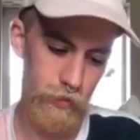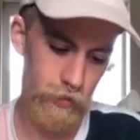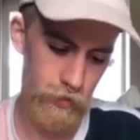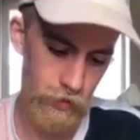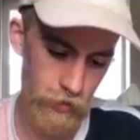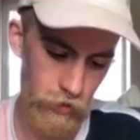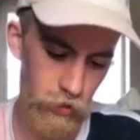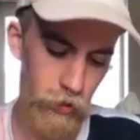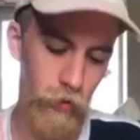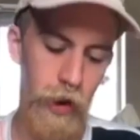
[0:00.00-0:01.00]
it's just
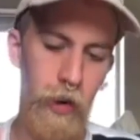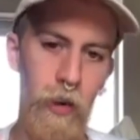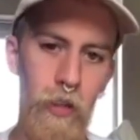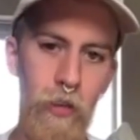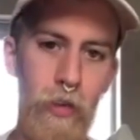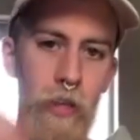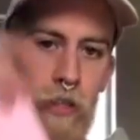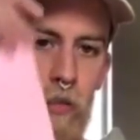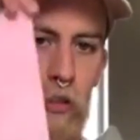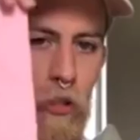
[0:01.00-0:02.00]
creating another crease, so it
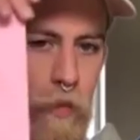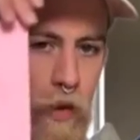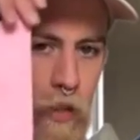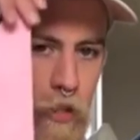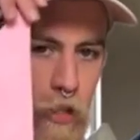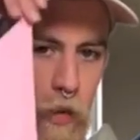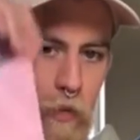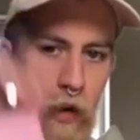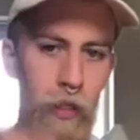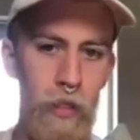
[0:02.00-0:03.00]
should be another shape
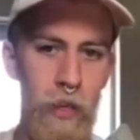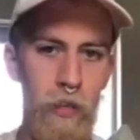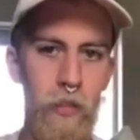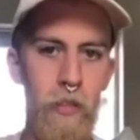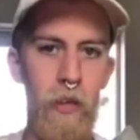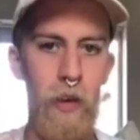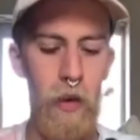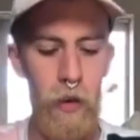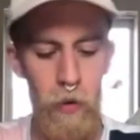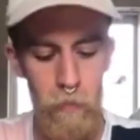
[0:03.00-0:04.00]
like this.
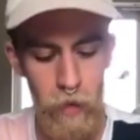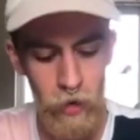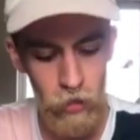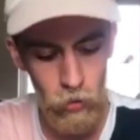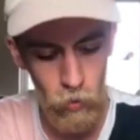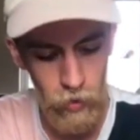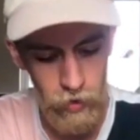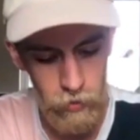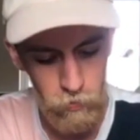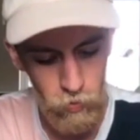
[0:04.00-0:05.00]
Make sure that is
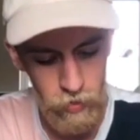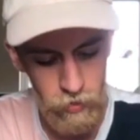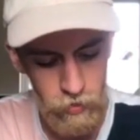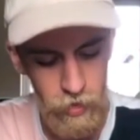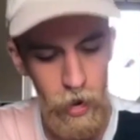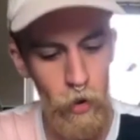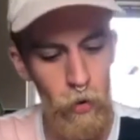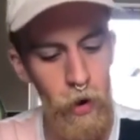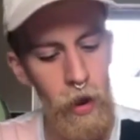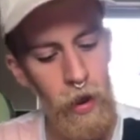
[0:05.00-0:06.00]
pressed down
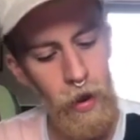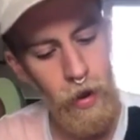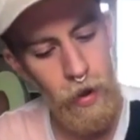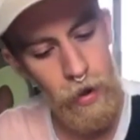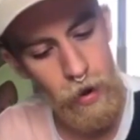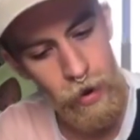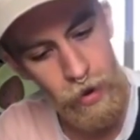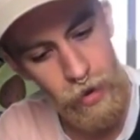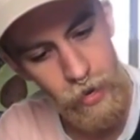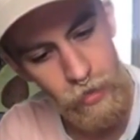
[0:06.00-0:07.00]

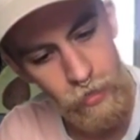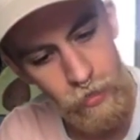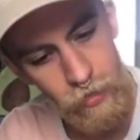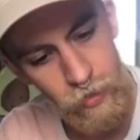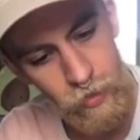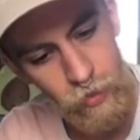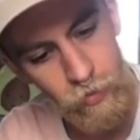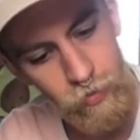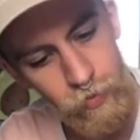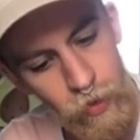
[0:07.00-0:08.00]
nice and
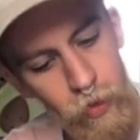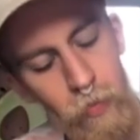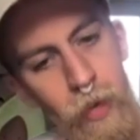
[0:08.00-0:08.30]
firmly,